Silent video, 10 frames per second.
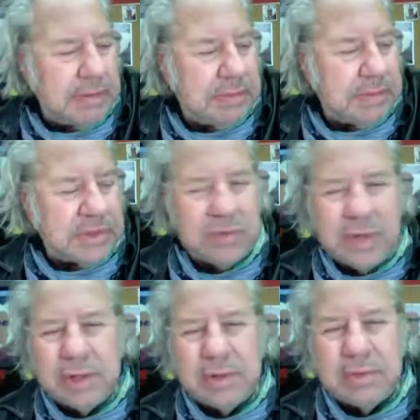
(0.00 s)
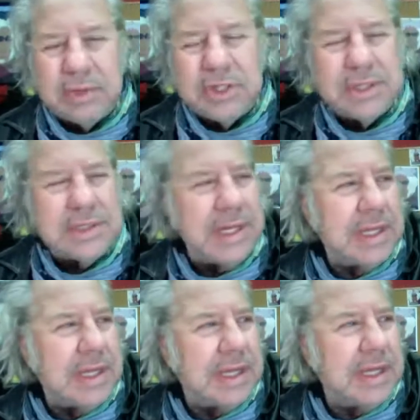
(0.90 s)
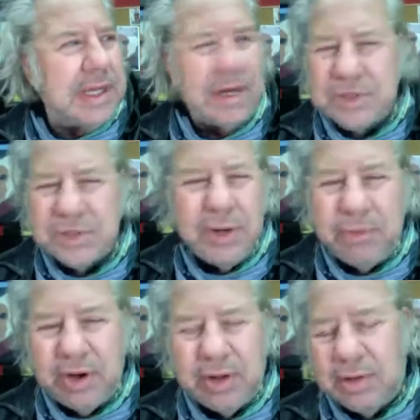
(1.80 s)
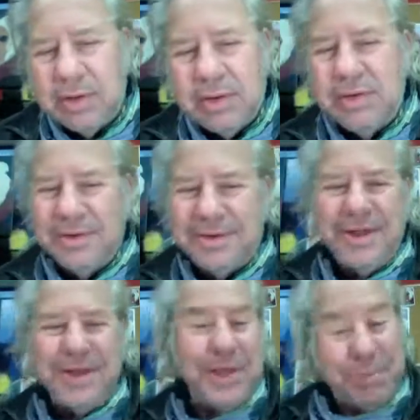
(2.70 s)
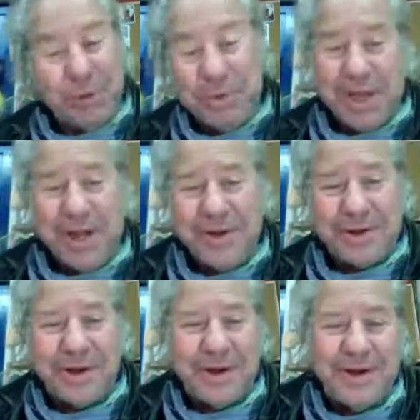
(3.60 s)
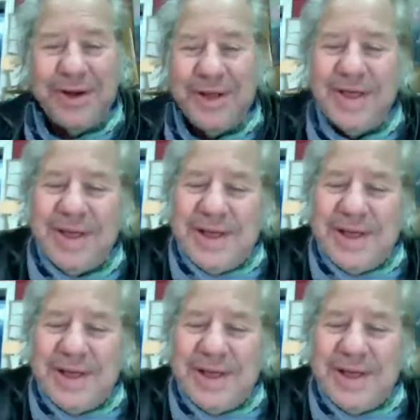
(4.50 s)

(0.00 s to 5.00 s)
A trailer, what should I say, like an Airstream trailer that you pull behind your car.